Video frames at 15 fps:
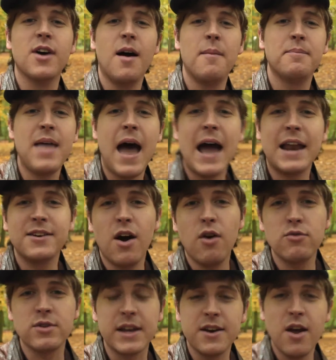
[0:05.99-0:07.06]
I'm hand
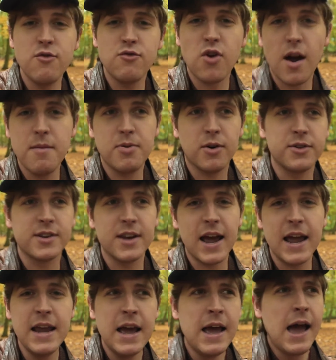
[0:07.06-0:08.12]
holding, no tripod
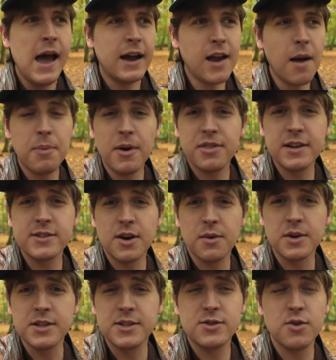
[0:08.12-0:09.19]
today. A couple of things I
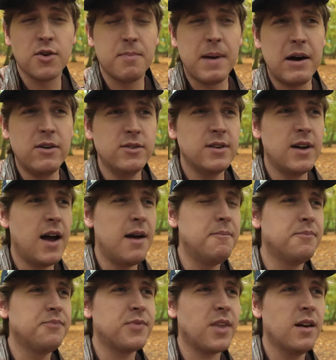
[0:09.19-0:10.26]
wanted to talk about.
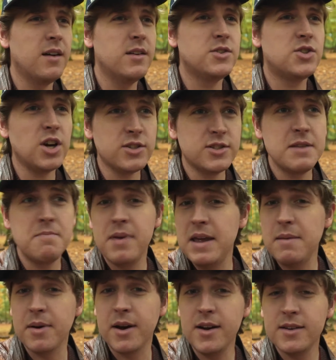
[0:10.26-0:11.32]
Justin
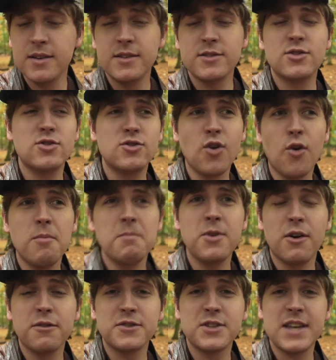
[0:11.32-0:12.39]
Bieber stormed
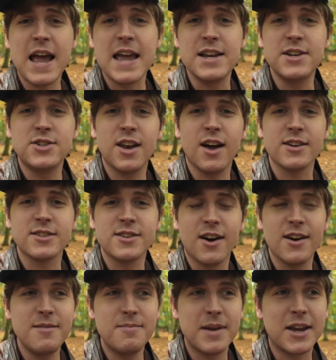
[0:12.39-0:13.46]
off stage last
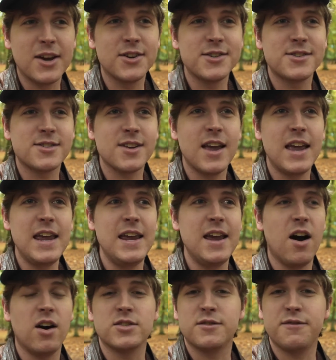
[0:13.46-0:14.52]
night because he
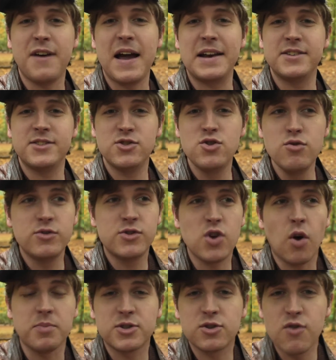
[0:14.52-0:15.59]
asked fans to
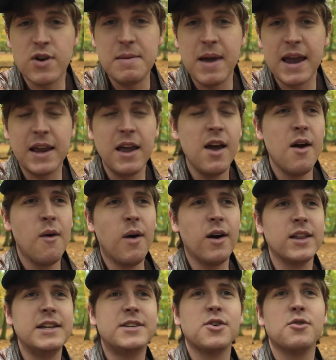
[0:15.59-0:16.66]
stop screaming while
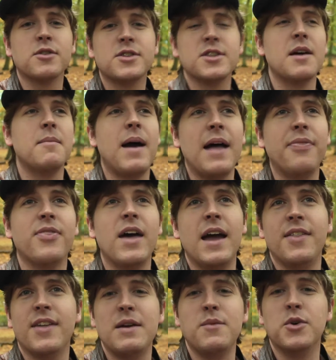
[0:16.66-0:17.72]
he talked to them, and
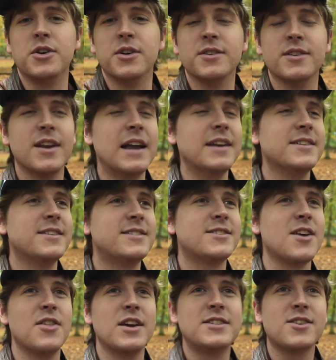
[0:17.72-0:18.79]
they wouldn't, and
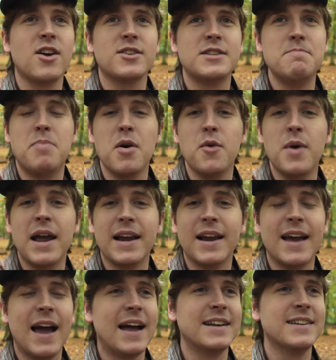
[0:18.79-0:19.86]
so they started
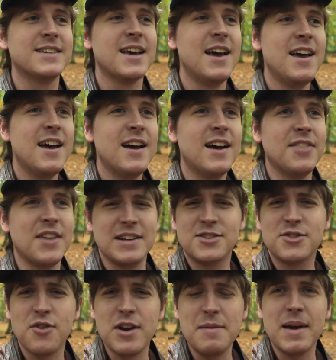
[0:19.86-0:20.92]
booing and then
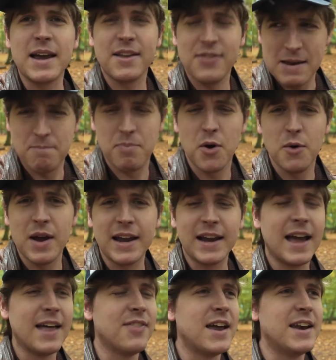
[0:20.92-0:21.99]
screaming and then
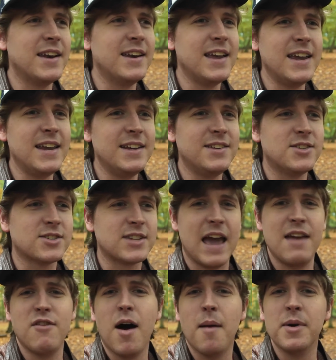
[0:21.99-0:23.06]
booing, and then he just
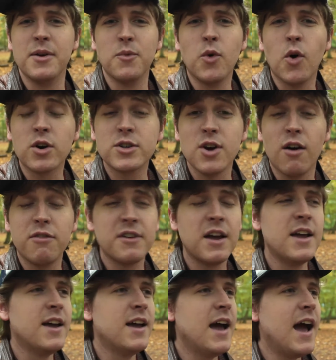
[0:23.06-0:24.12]
gave up and walked off.
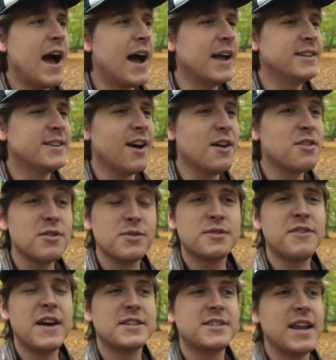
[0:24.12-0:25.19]
And I thought it was
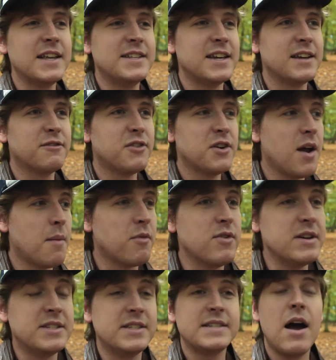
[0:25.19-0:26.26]
fascinating for a number of
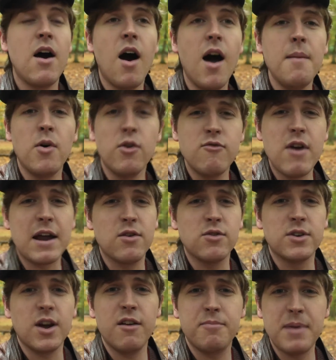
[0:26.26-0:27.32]
reasons. Now, I'm on
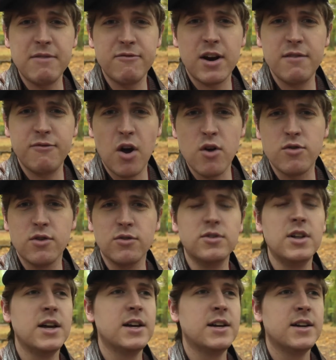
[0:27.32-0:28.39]
record, I've been very vocal
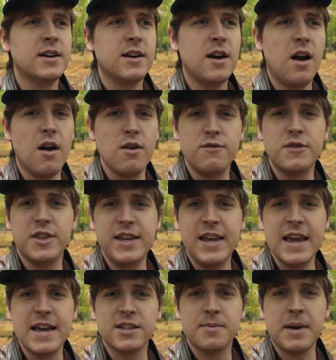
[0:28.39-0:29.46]
over the
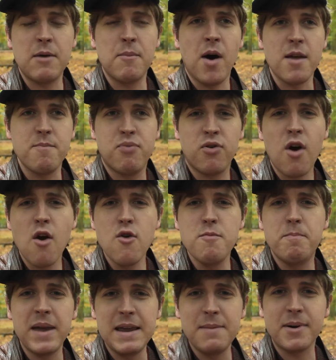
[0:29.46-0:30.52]
years about my
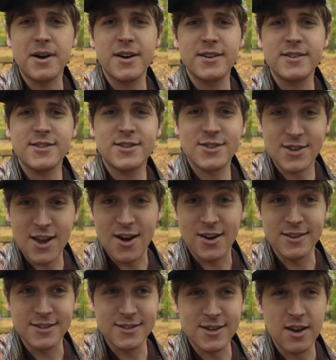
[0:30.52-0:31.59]
pro-Bieber
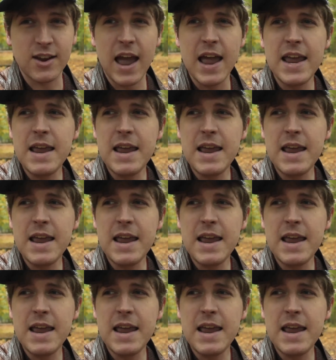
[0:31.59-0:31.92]
stance, okay?